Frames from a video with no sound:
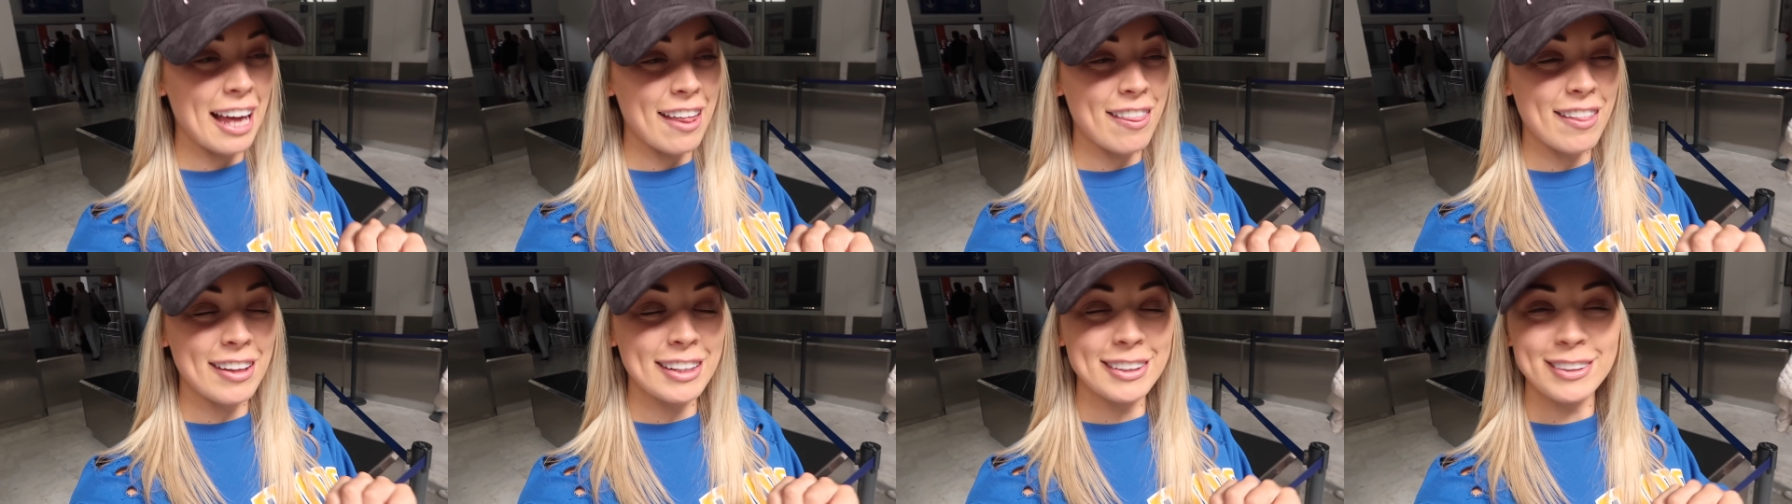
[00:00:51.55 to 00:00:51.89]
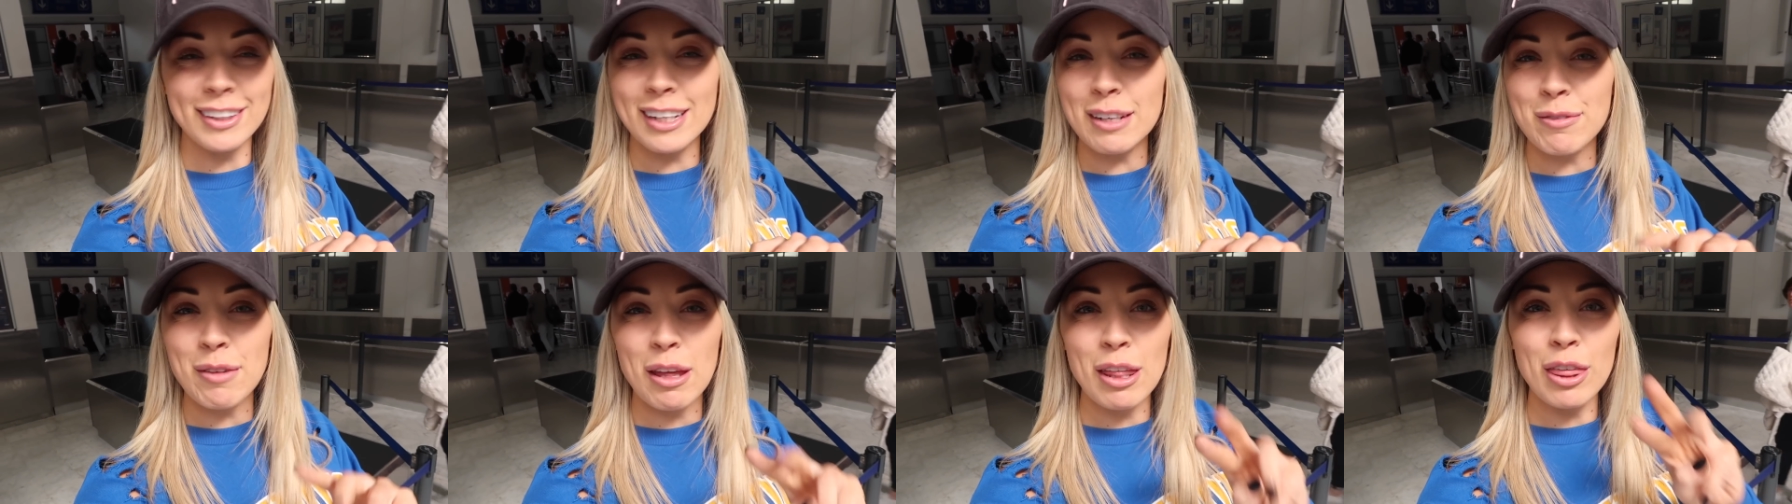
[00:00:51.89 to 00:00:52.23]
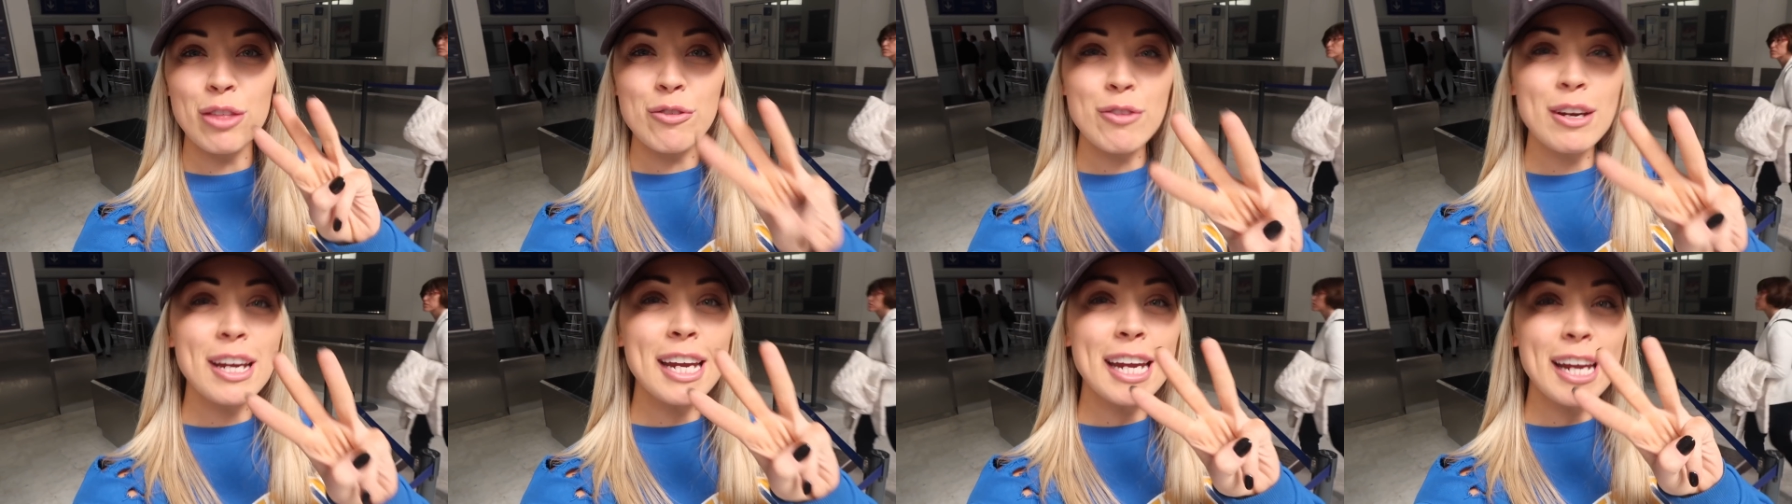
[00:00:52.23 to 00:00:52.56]
and there's going to be
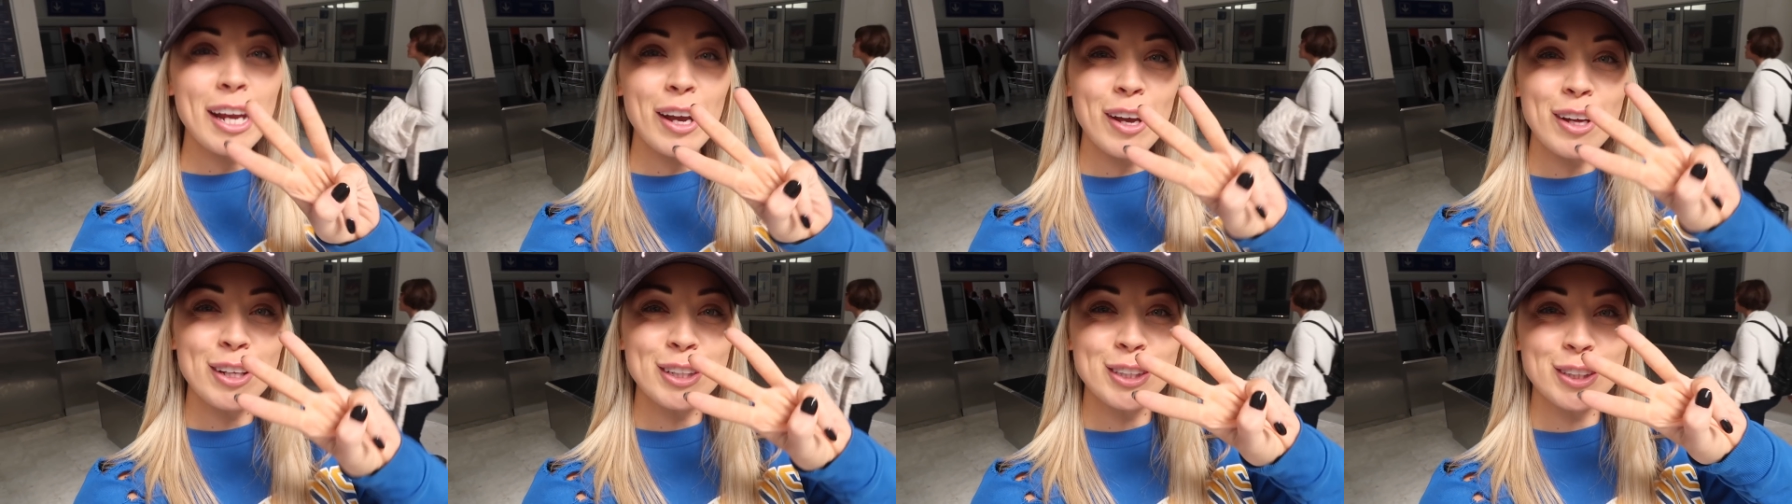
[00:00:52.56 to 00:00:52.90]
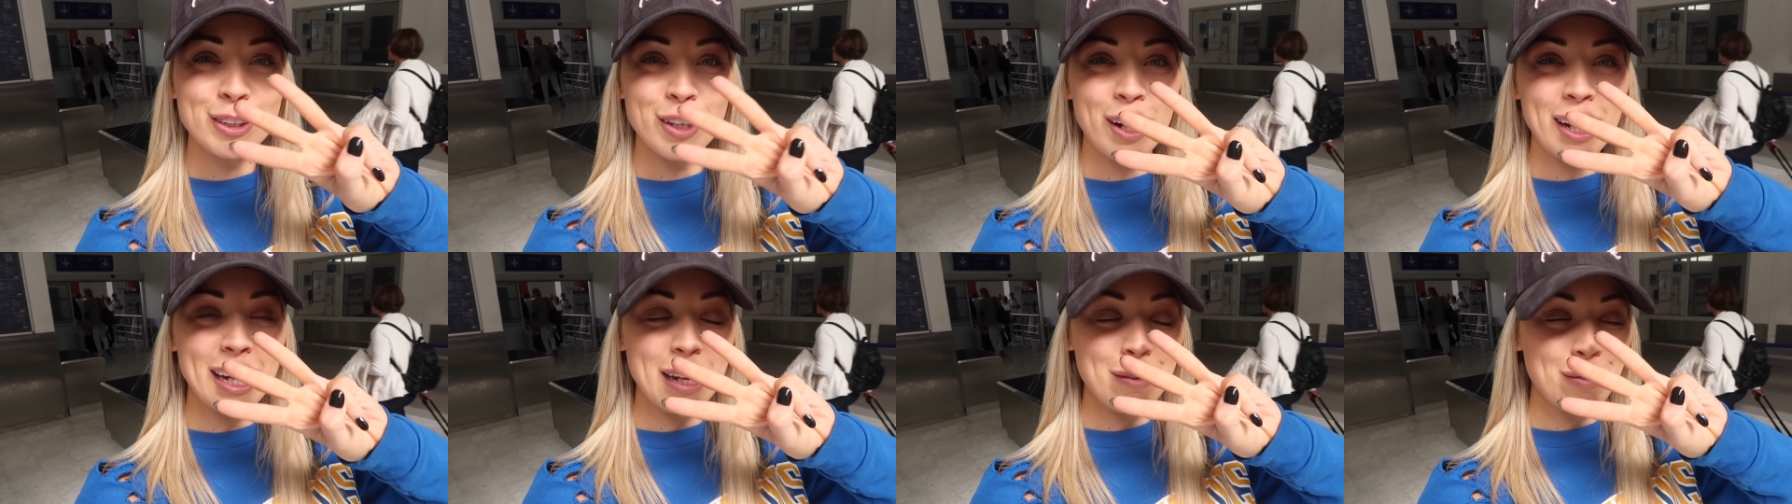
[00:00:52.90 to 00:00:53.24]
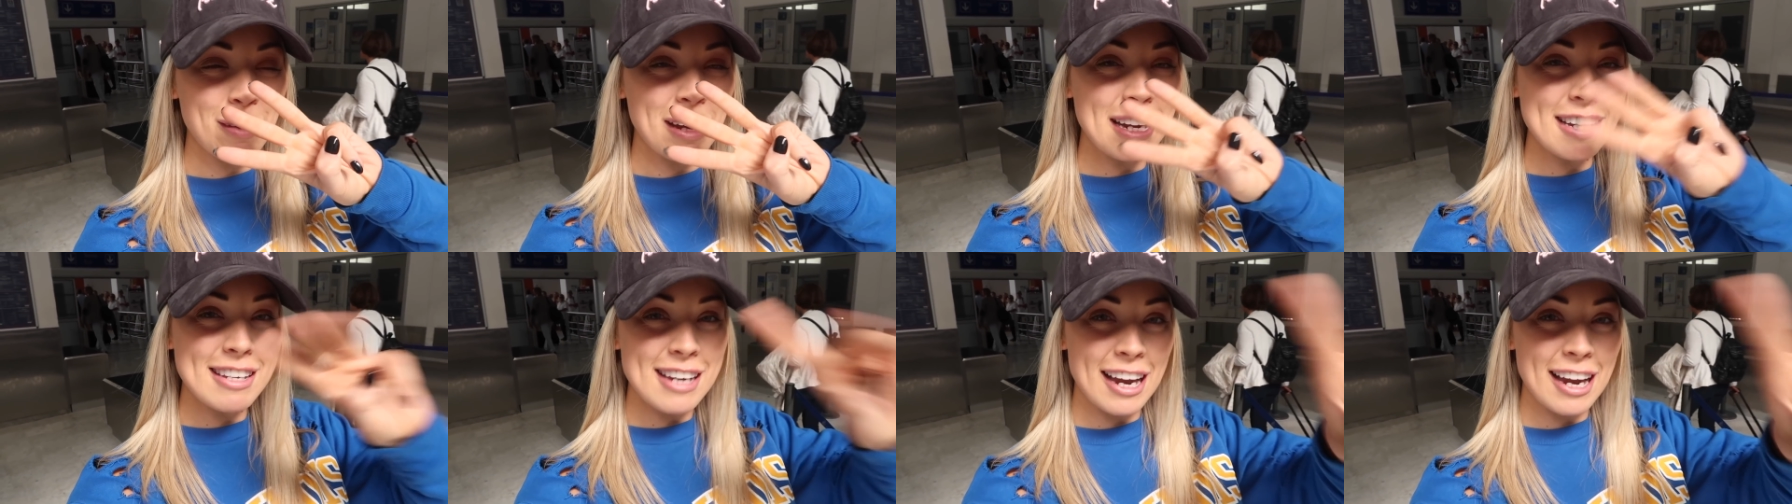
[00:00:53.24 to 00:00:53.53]
3 girls joining me.